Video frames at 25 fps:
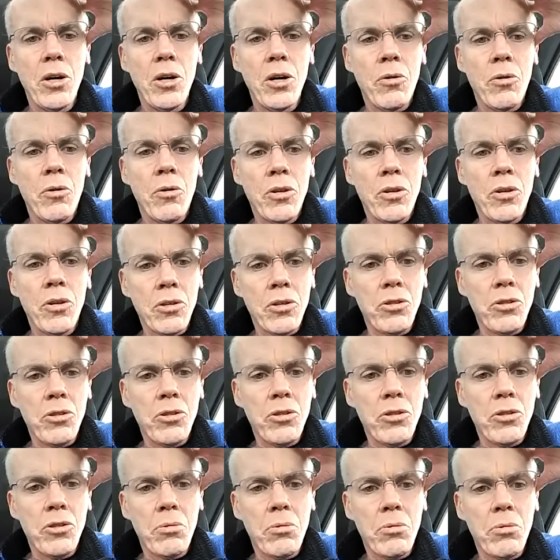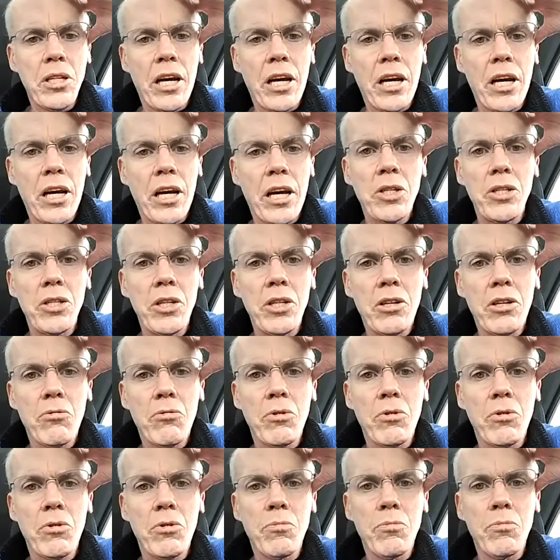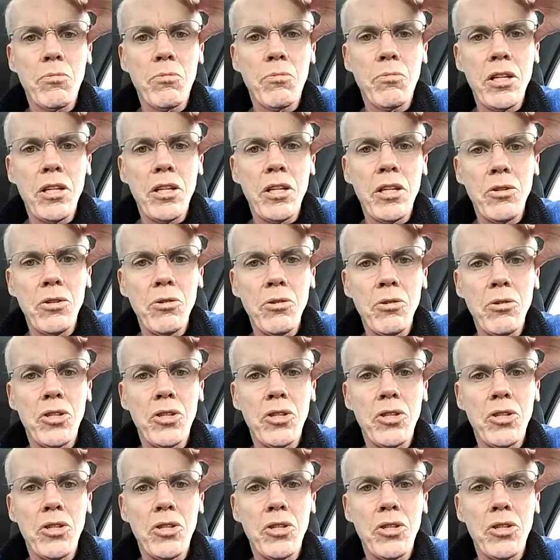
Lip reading: 2 or 3 times a year when we need huge